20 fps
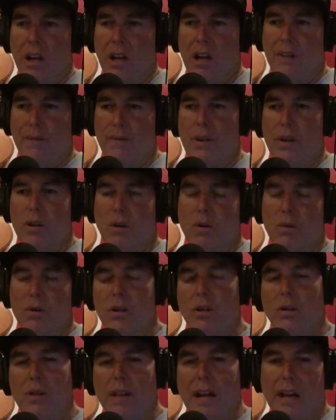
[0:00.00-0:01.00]
If you don't
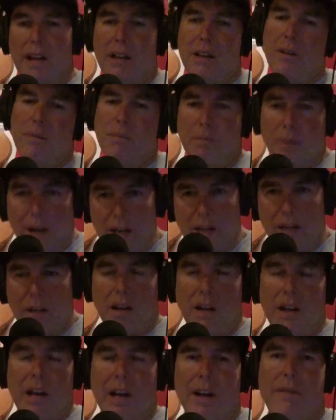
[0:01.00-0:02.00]
do that, you might
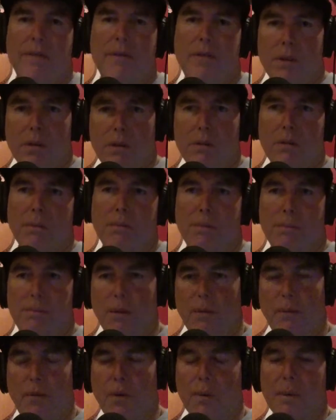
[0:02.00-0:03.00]
not have the
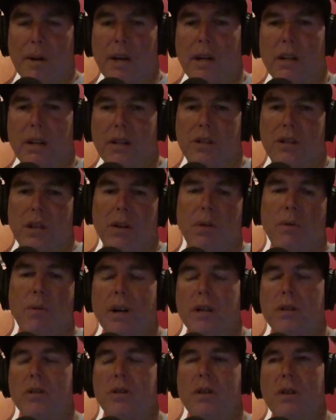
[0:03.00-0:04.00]
performing clutch that you
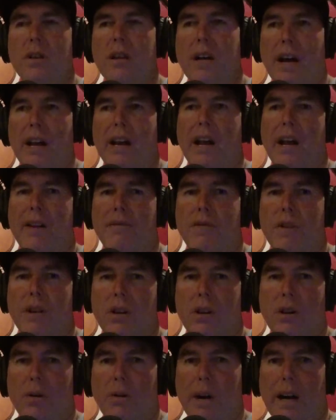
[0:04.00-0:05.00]
want. So you kind of have to
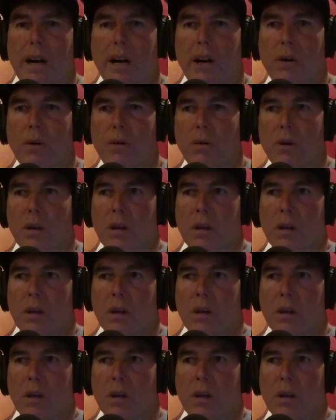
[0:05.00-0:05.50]
know how,